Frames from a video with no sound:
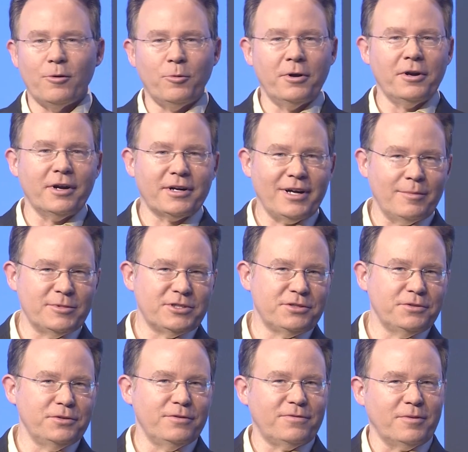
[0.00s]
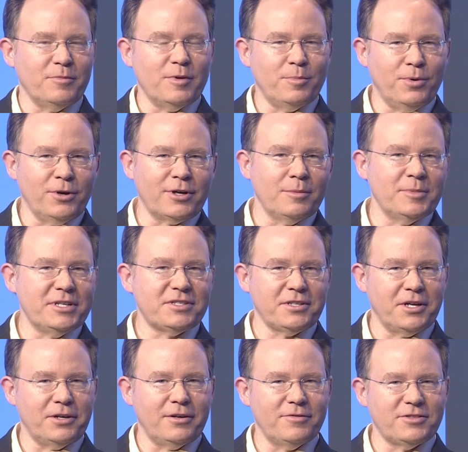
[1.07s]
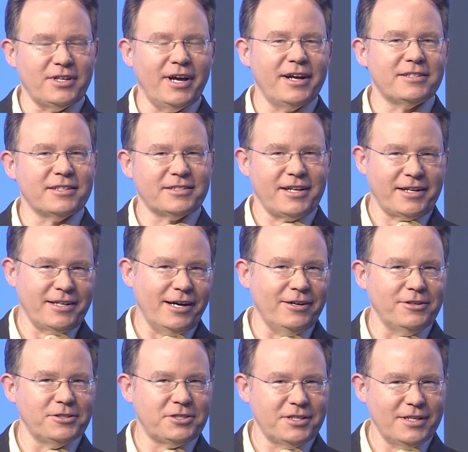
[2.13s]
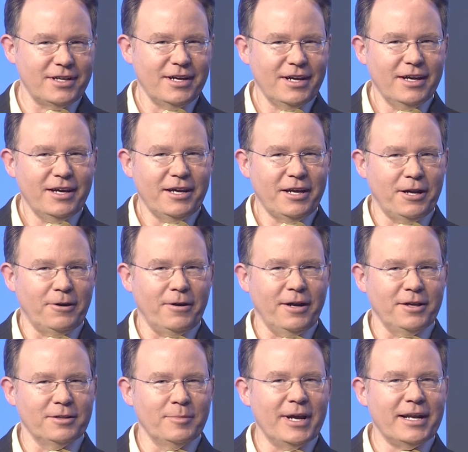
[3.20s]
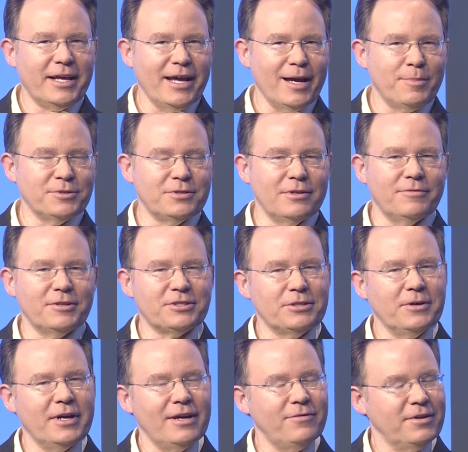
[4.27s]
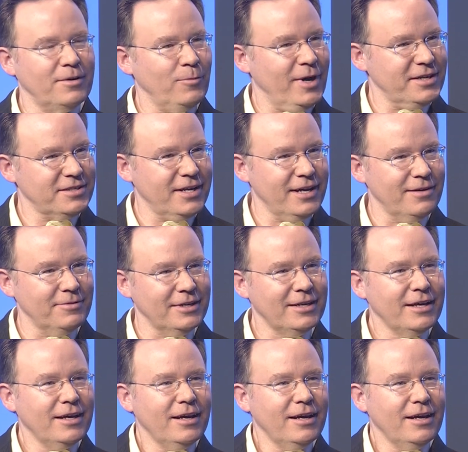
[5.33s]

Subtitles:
We're coming to you from the Burgamy Center of Science and Technology here on the main campus of the University of New Haven in West Haven.